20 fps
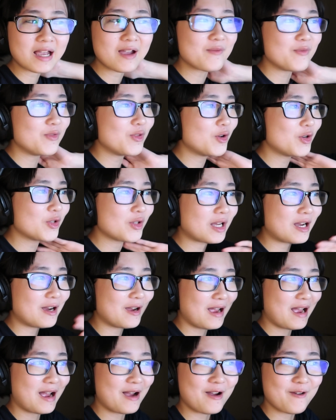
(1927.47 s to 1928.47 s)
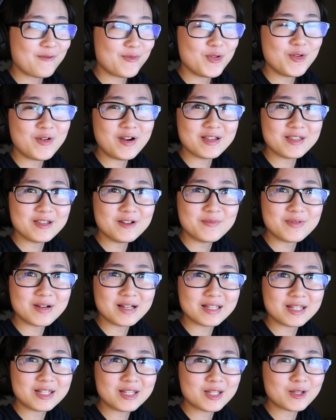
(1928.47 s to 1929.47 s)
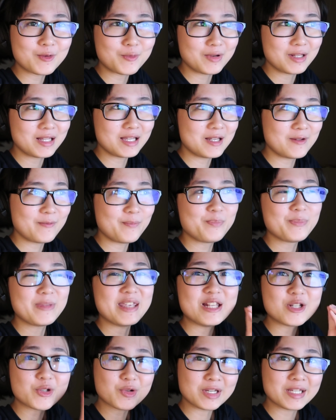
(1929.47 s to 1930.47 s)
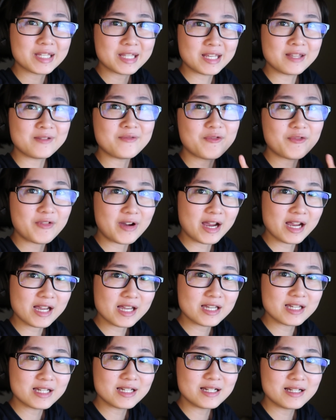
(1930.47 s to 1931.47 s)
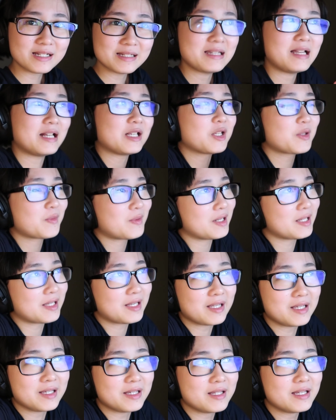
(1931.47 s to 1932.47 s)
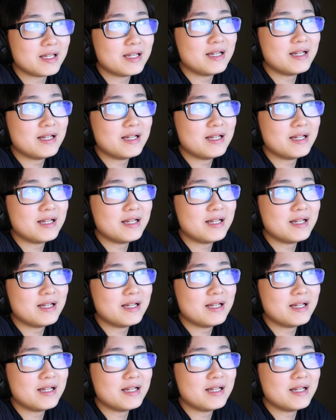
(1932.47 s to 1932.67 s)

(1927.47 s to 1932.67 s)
I have no idea, but it's just a really interesting fact. Yeah, I just want to say it.